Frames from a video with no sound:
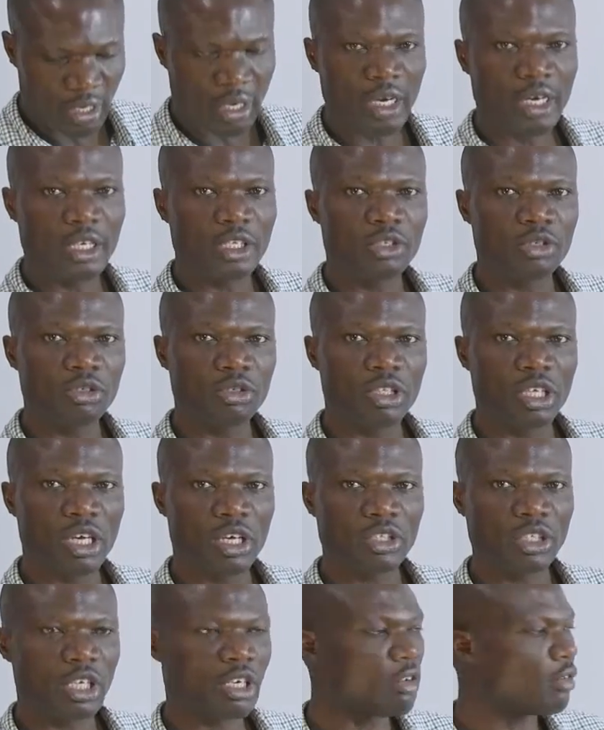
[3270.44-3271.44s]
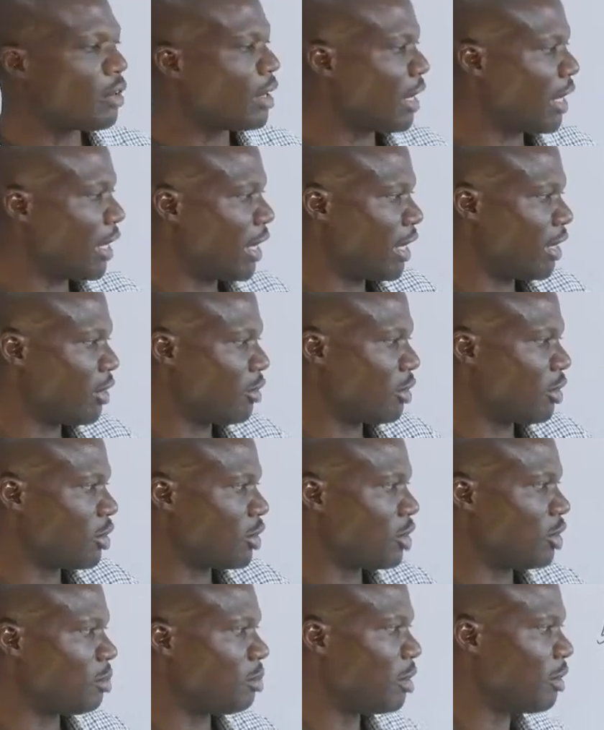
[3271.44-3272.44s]
And 2,000 over 8, when you
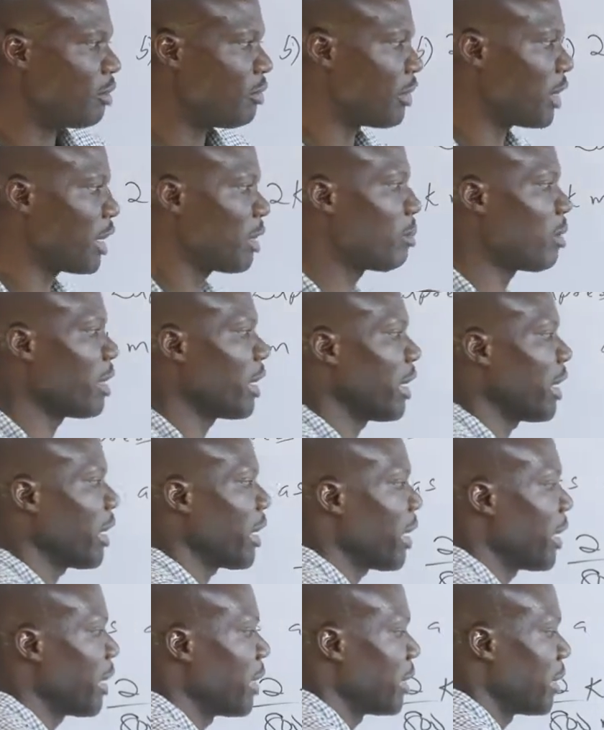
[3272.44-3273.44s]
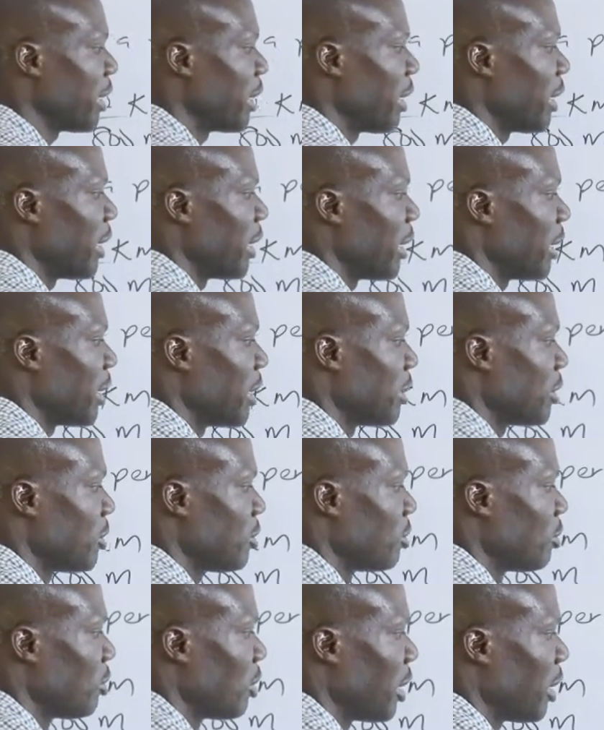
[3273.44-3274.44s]
simplify by 8, it is
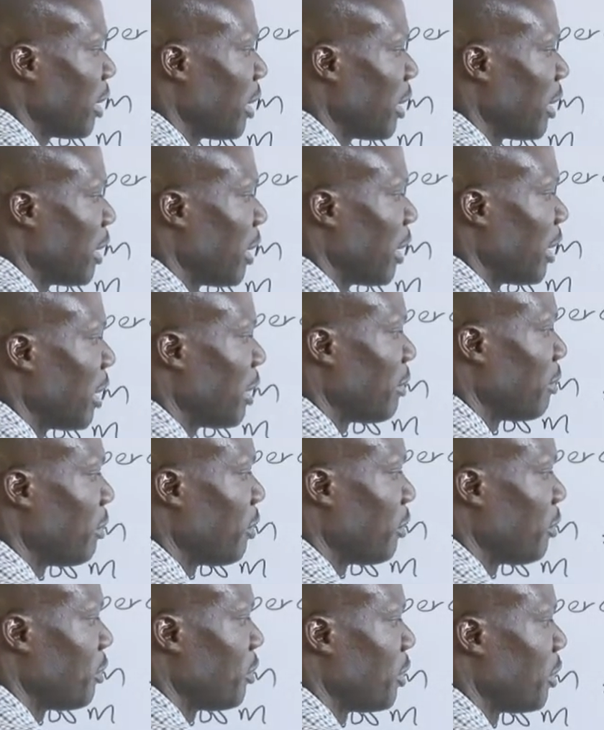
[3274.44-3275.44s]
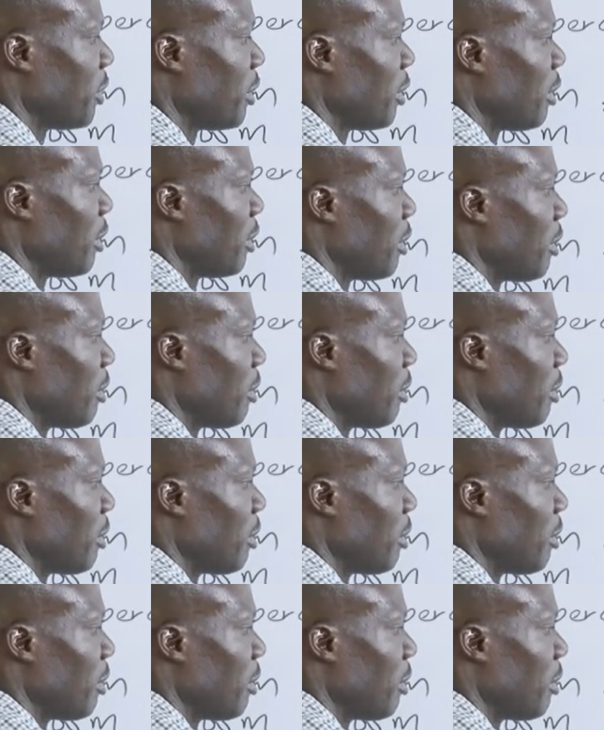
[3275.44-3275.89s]
250%.